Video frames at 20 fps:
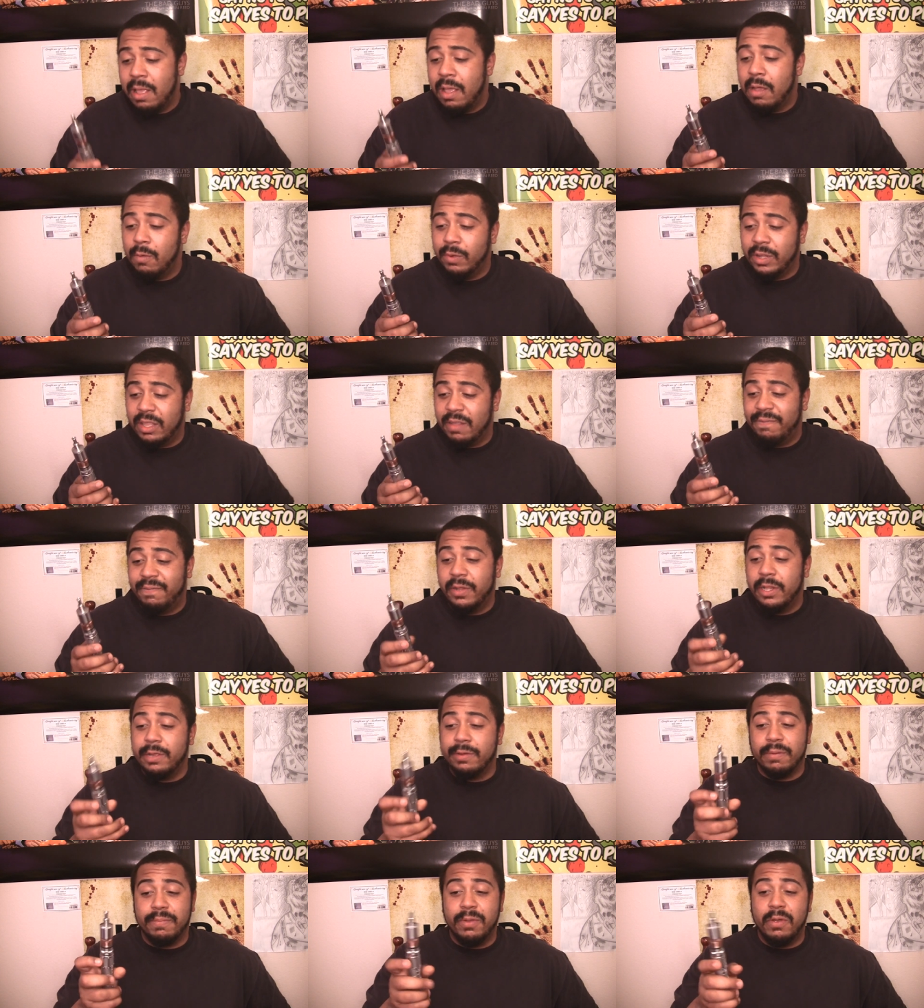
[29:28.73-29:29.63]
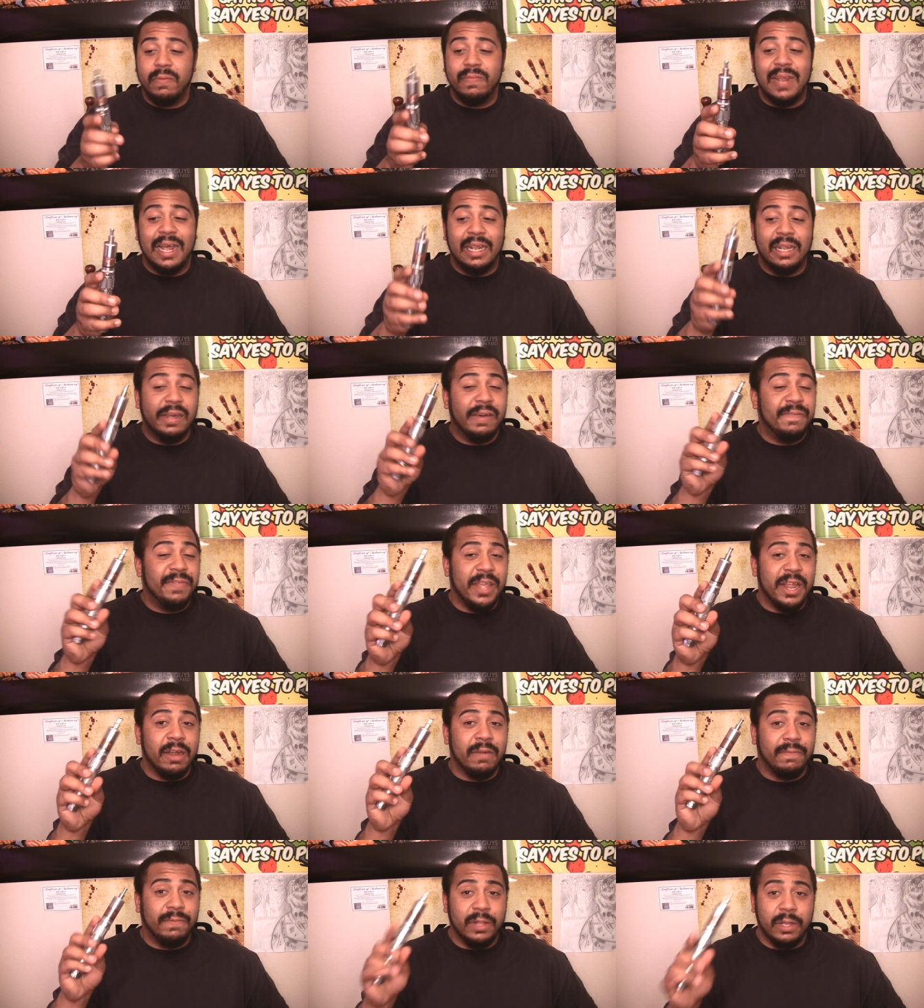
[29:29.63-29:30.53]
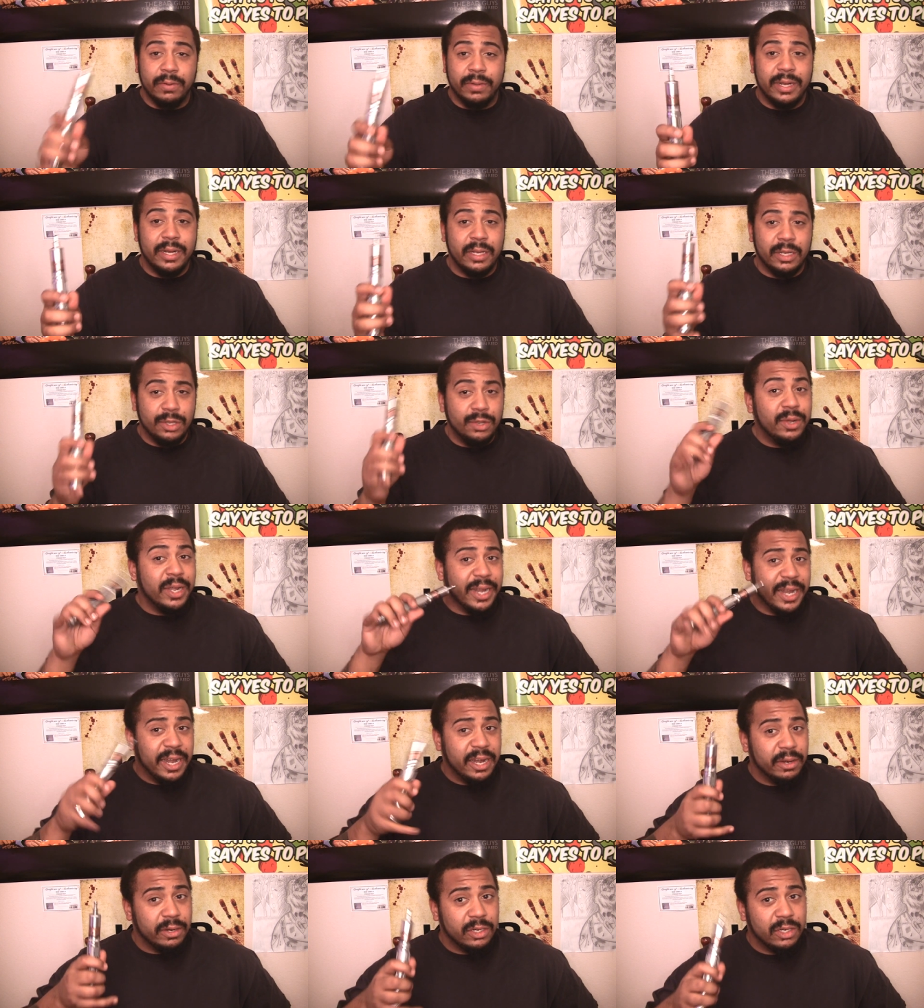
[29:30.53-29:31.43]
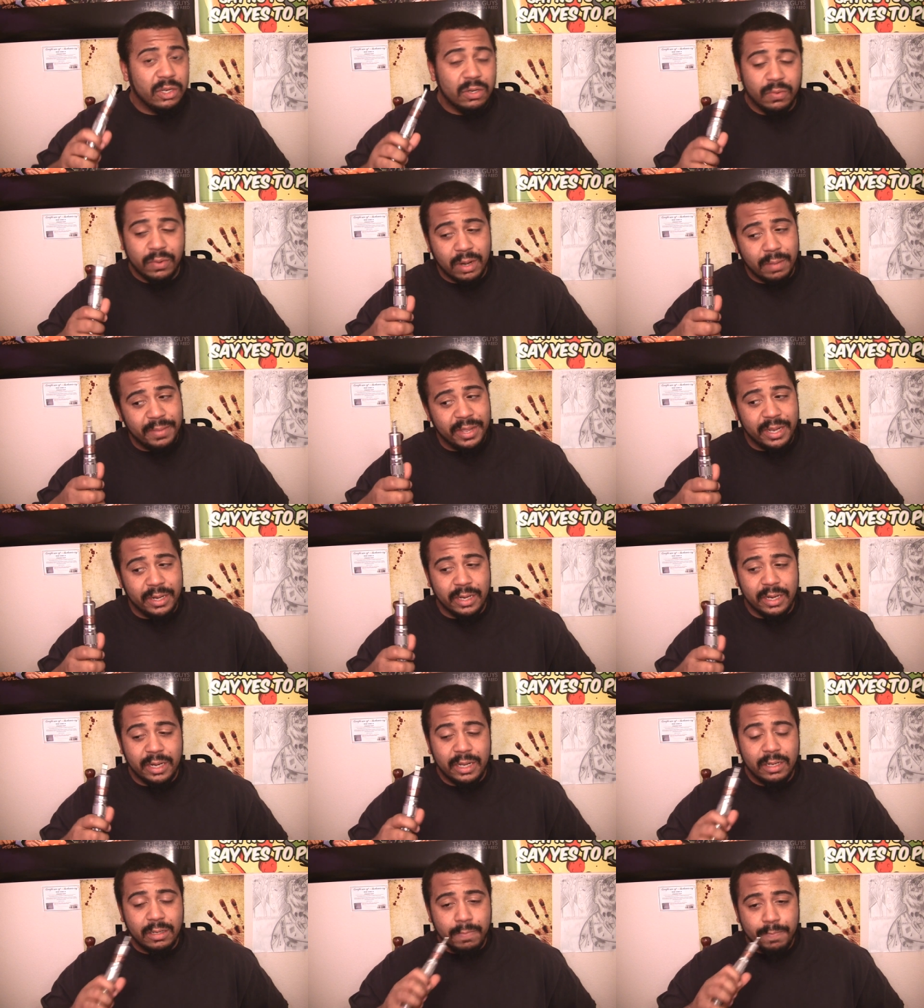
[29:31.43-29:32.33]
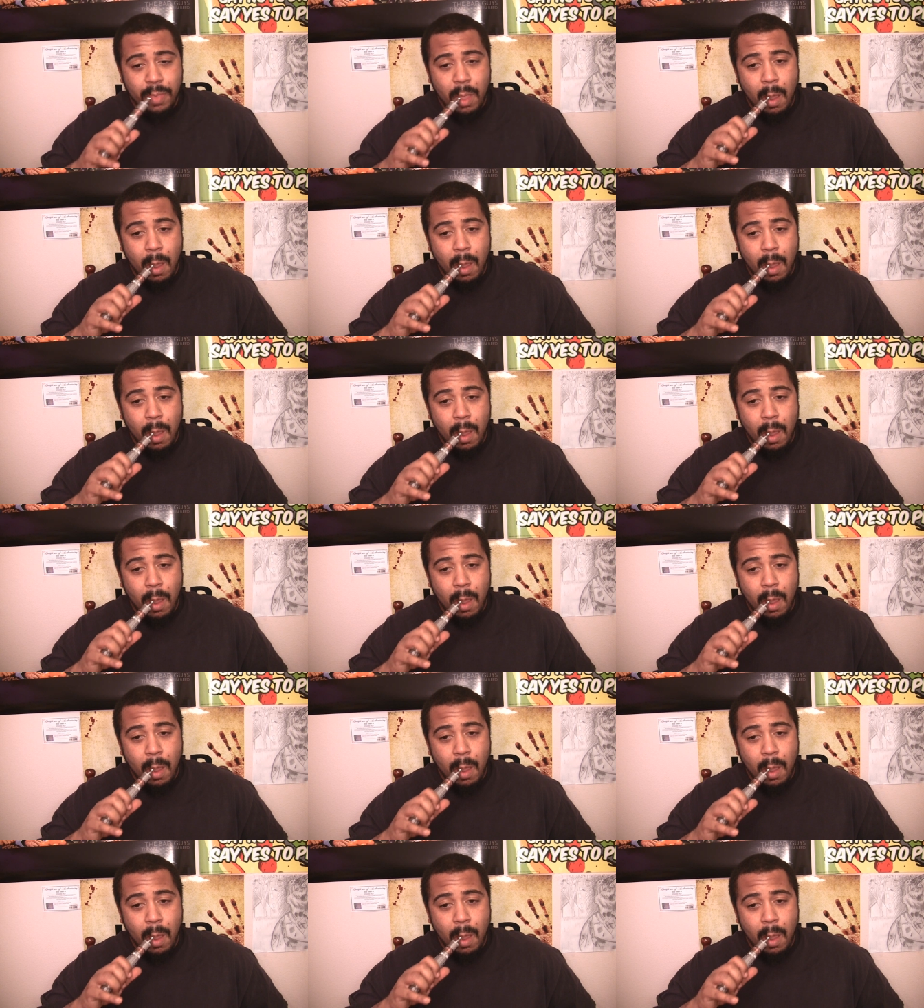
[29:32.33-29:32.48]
With it fully removed, I love the airflow. You can hear it too when I'm hitting it.